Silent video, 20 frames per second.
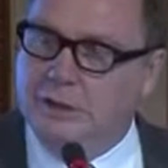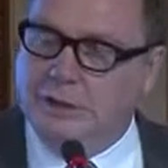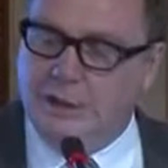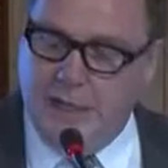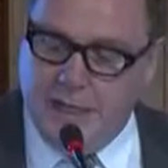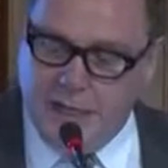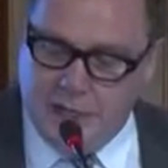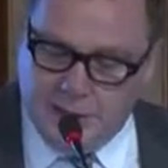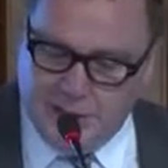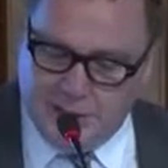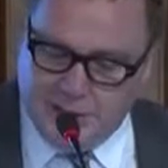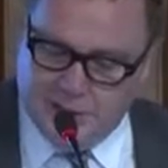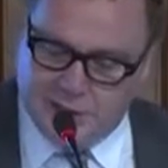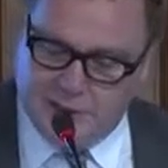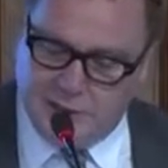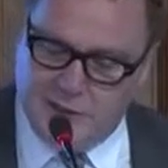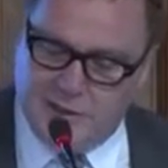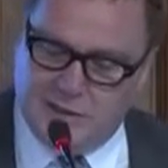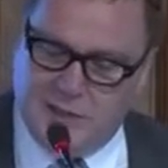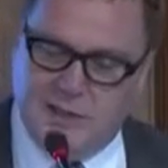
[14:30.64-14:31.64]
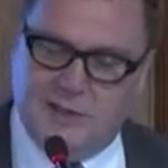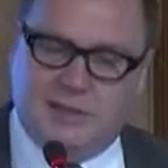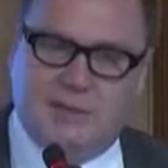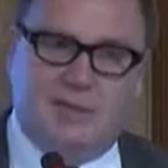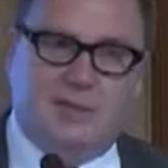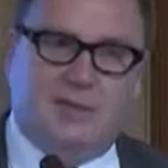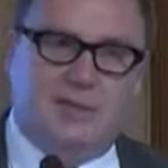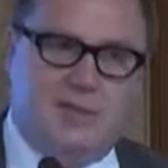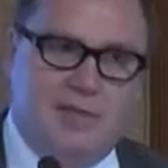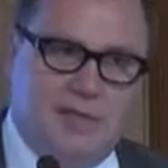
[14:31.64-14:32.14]
Indian cities,
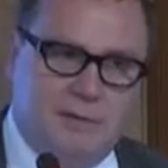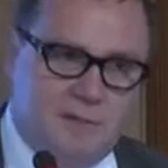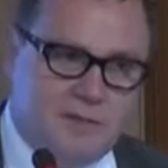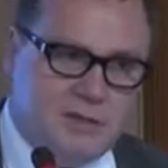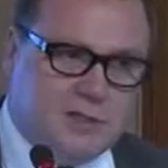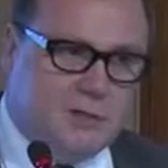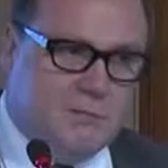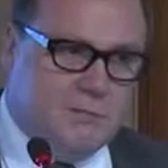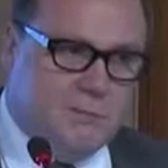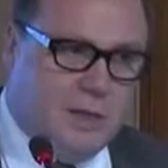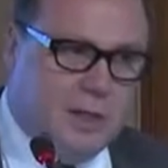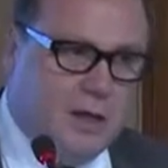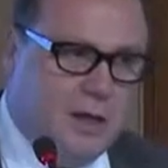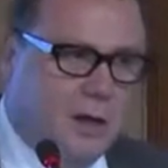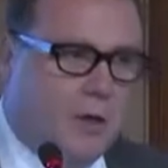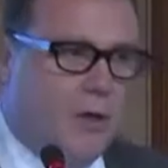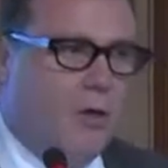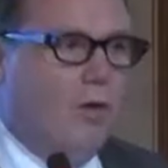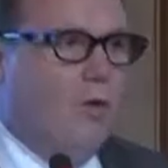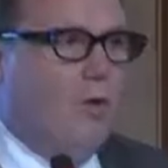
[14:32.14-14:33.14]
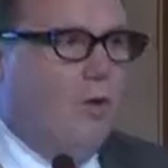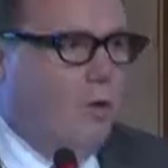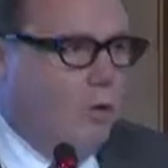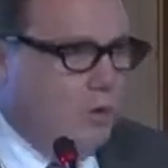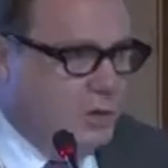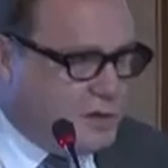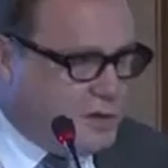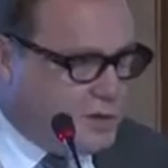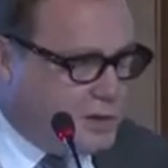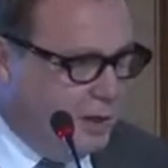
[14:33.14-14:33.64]
it seems to me,
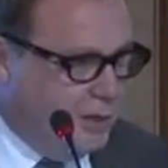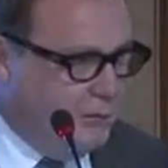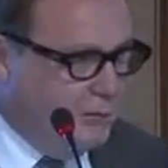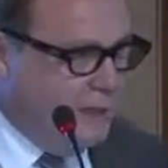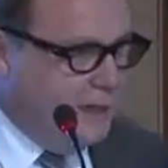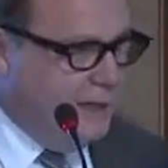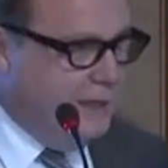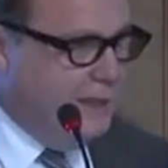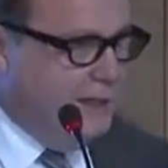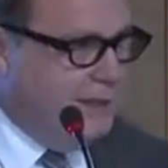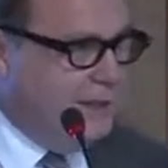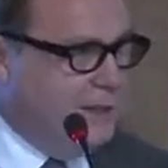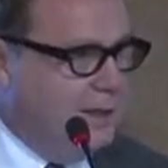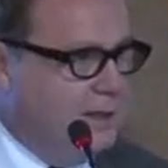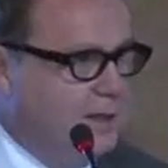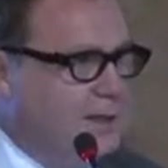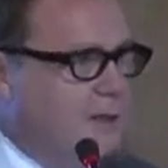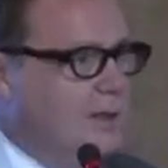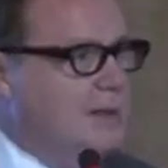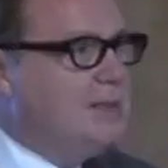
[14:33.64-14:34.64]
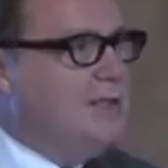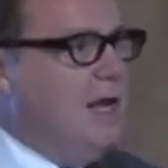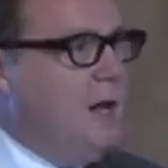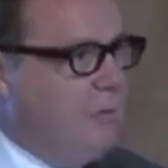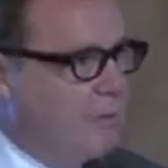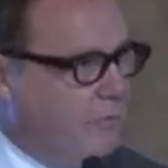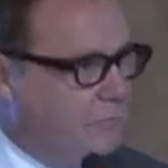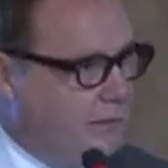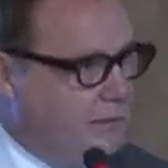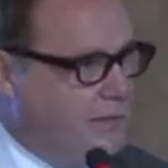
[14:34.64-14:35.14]
also need some
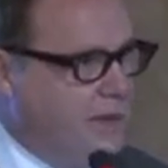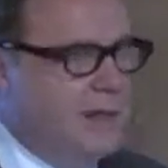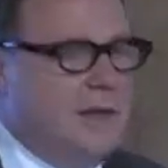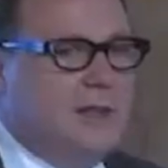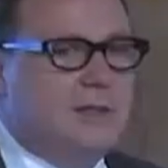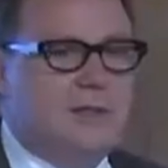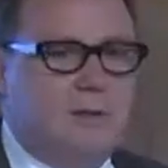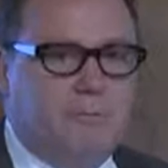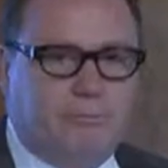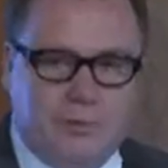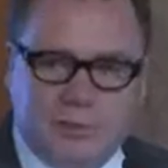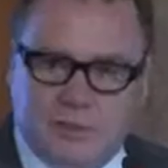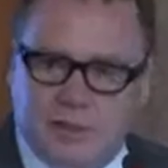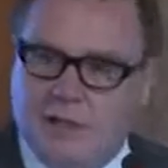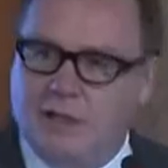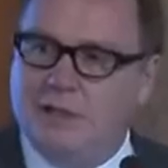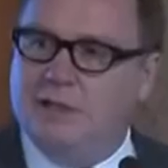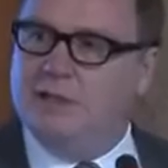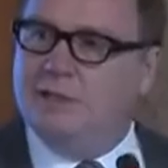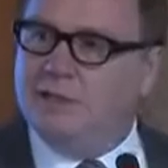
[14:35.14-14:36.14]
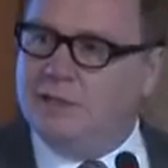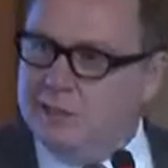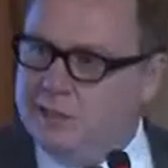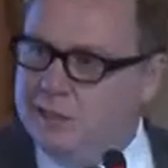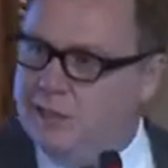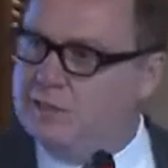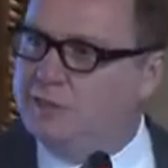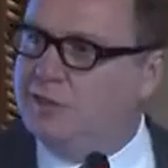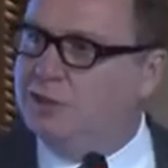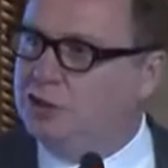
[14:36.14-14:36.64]
of the things that Brazilian
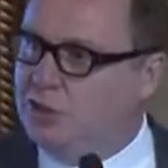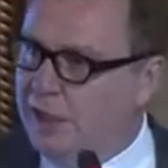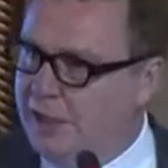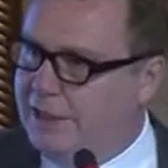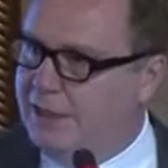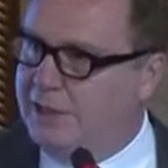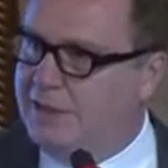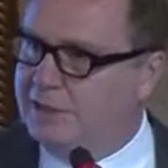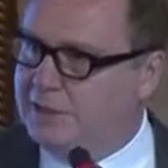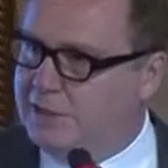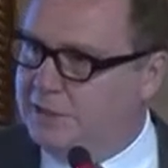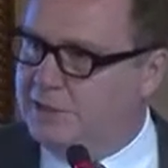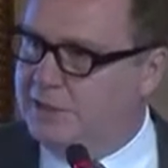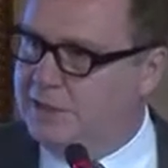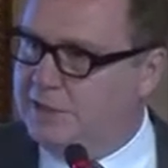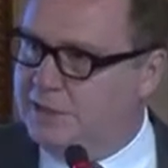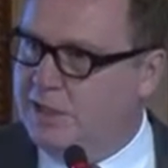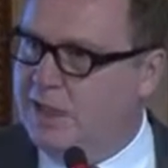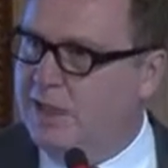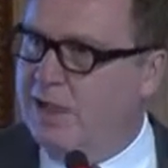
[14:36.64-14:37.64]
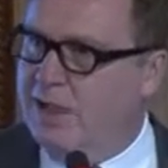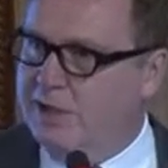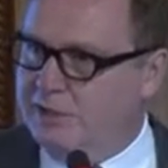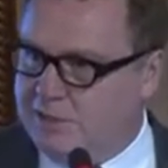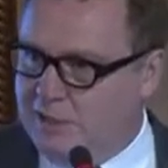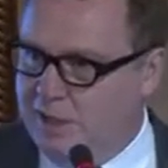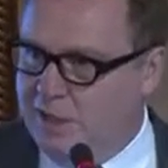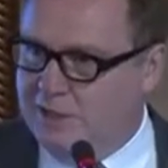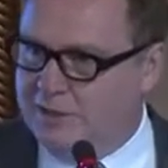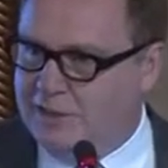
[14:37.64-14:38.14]
cities and Chinese cities are
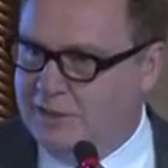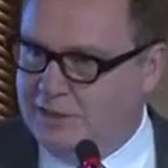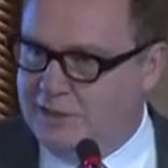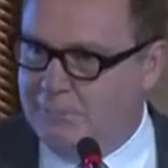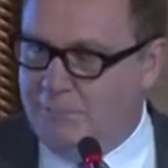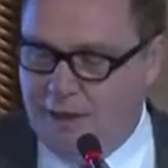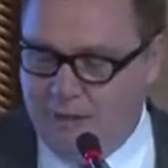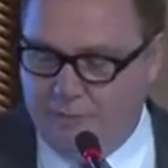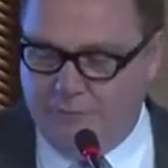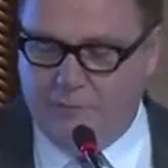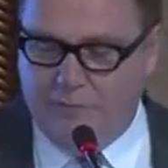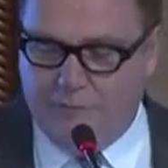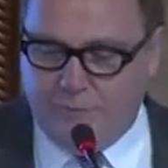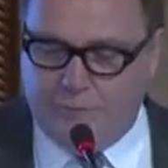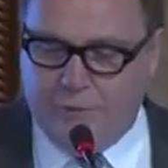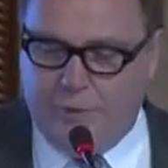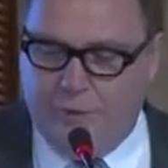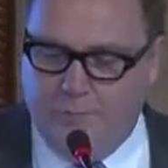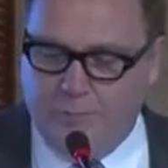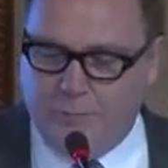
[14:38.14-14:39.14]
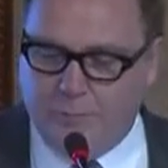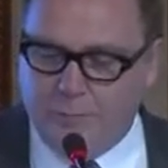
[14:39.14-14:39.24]
starting to benefit from.